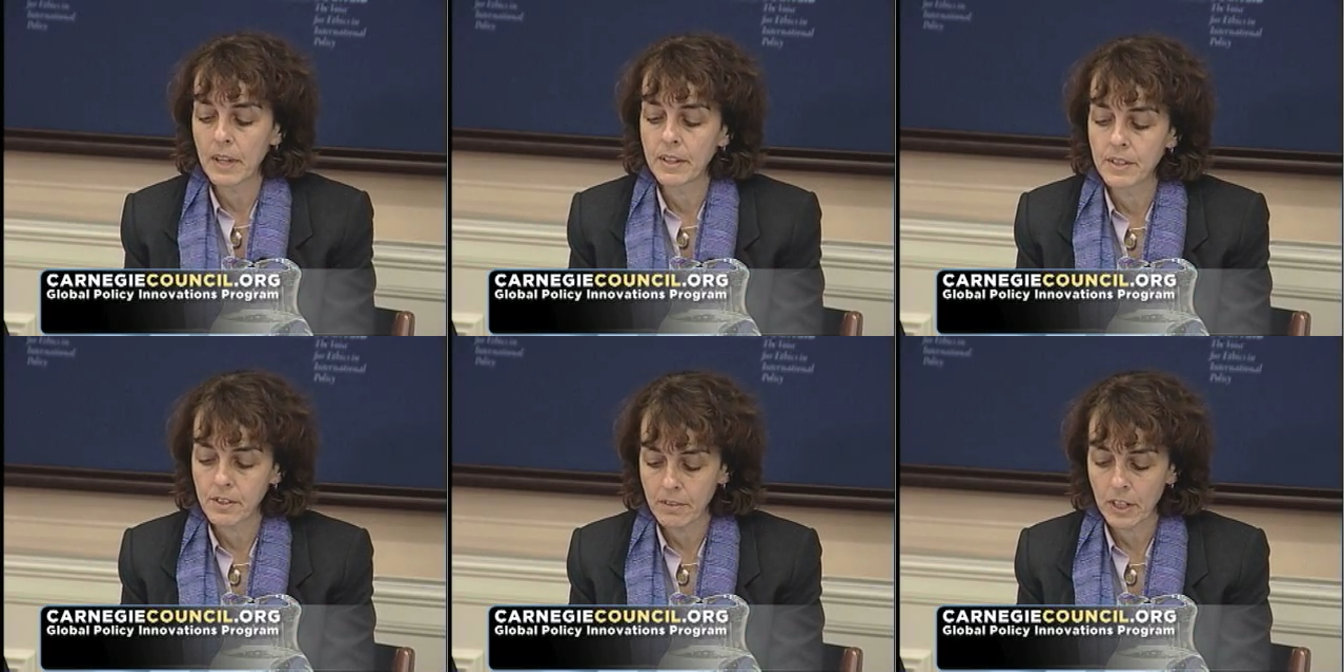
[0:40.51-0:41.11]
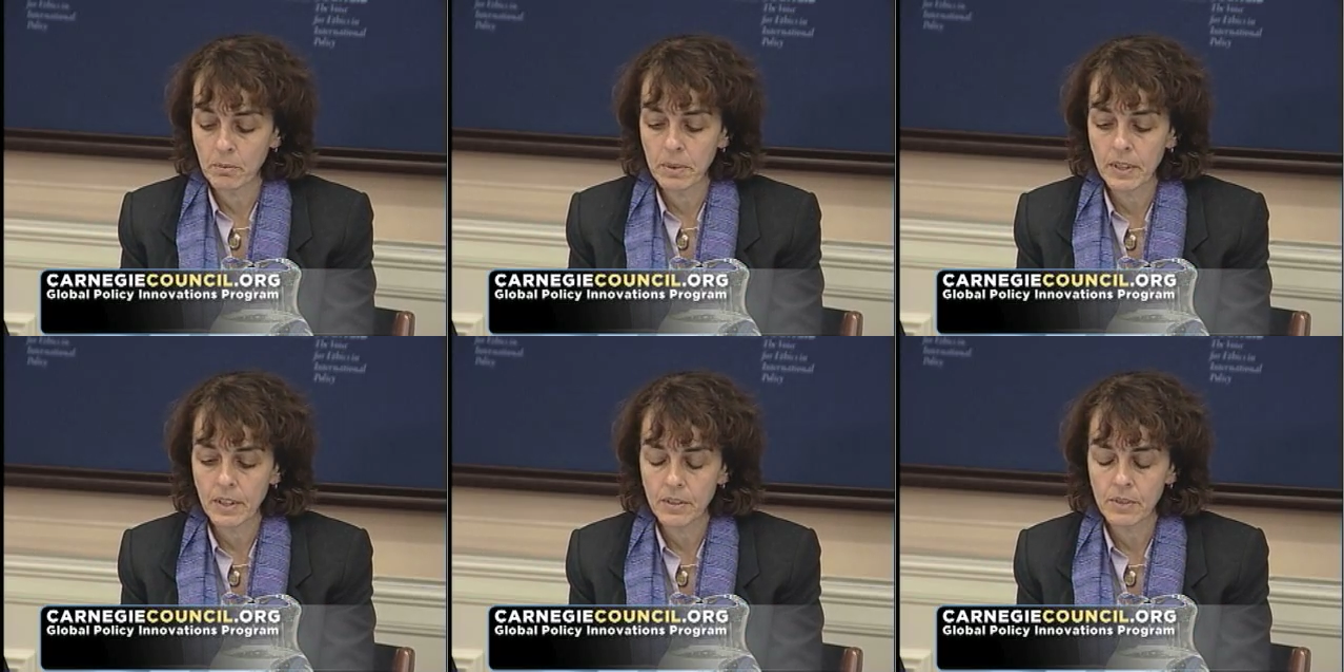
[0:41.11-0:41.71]
and in developing
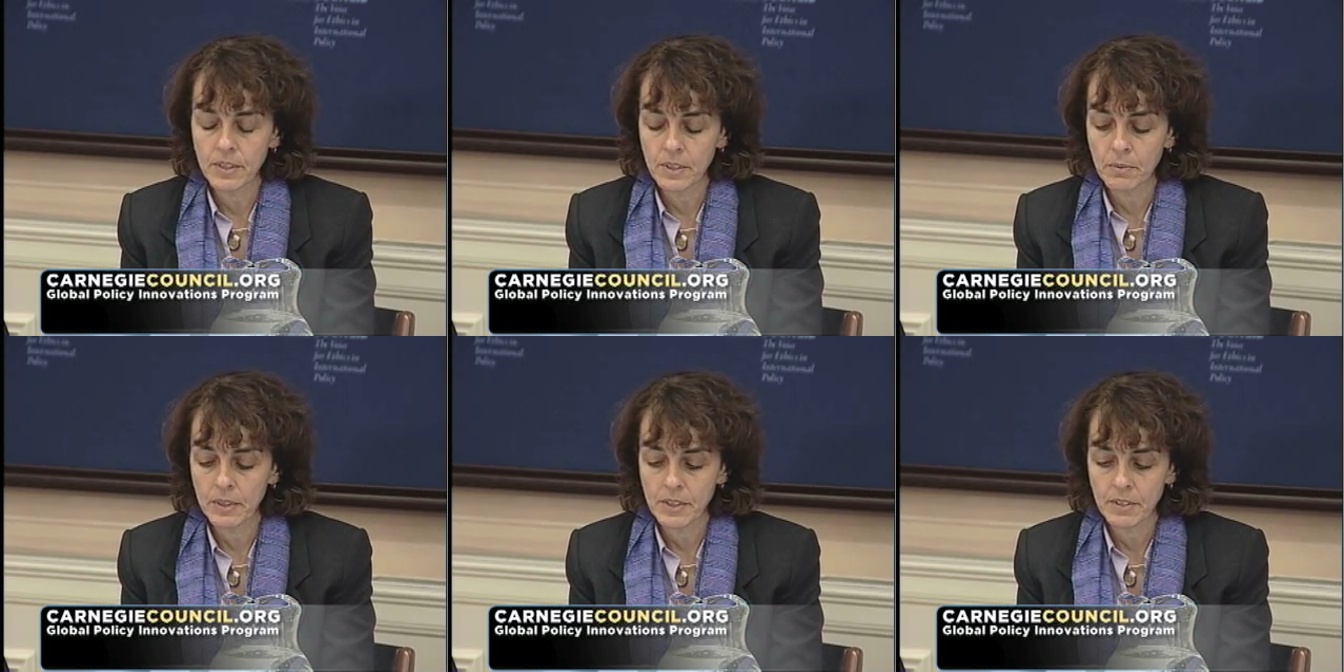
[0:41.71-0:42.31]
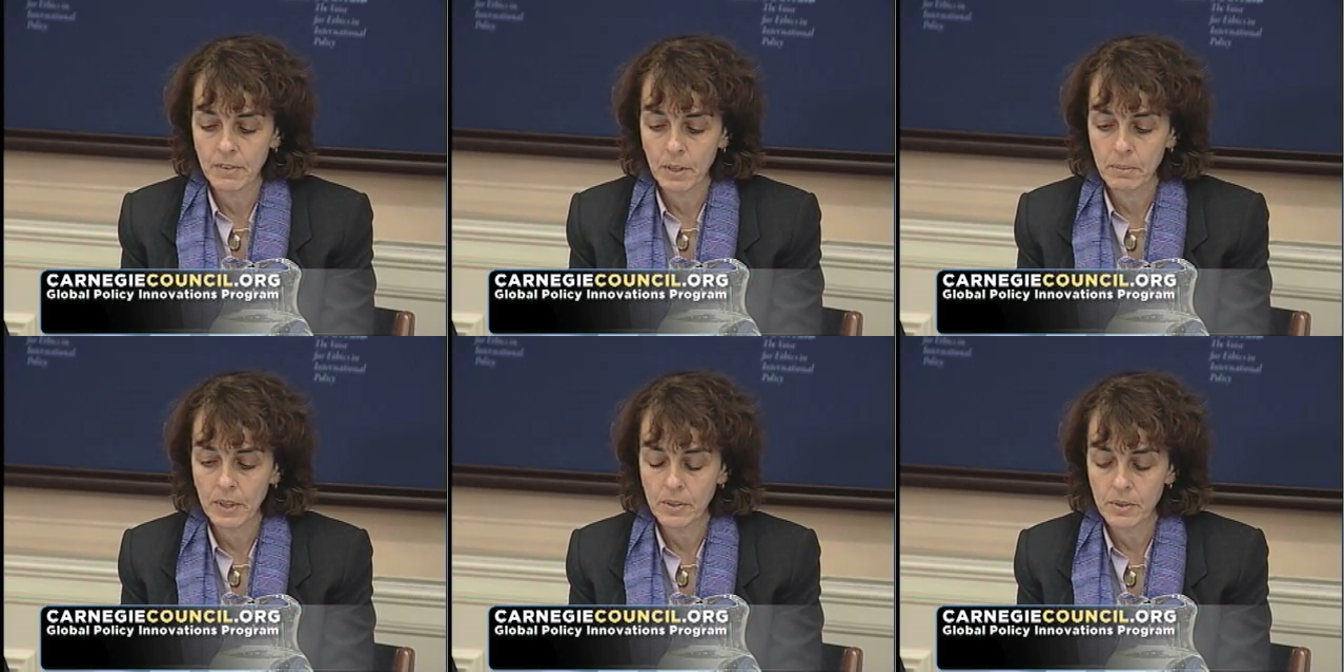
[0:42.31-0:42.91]
countries as well as
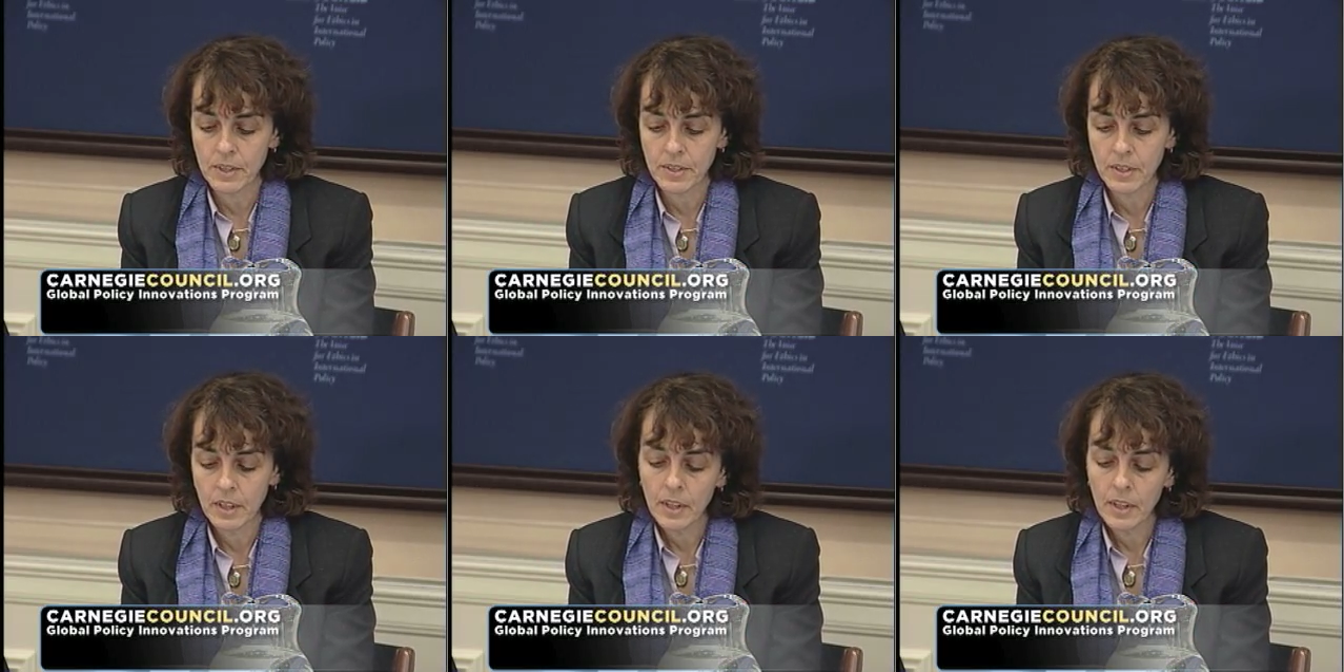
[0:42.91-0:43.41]
developed countries.